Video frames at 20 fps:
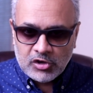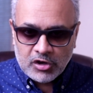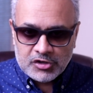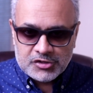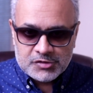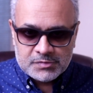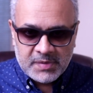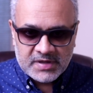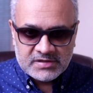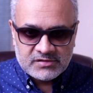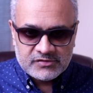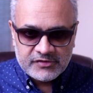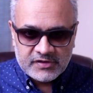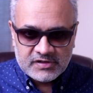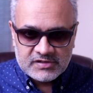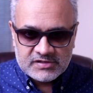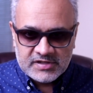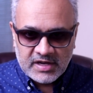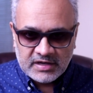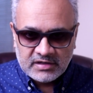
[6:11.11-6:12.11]
or specific
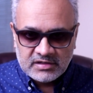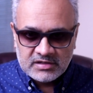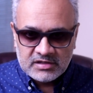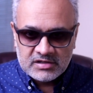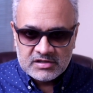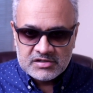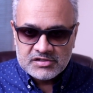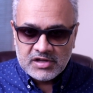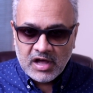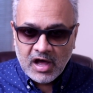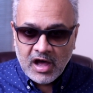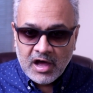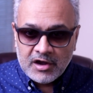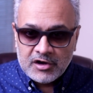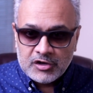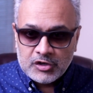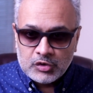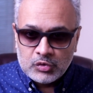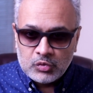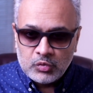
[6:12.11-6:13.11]
sectors
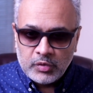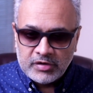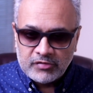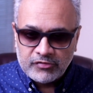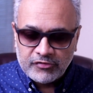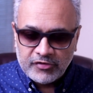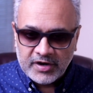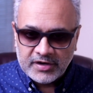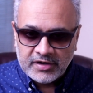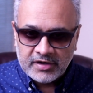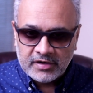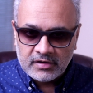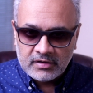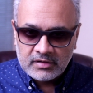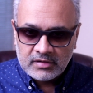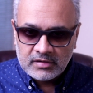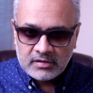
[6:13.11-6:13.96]
are too inflated.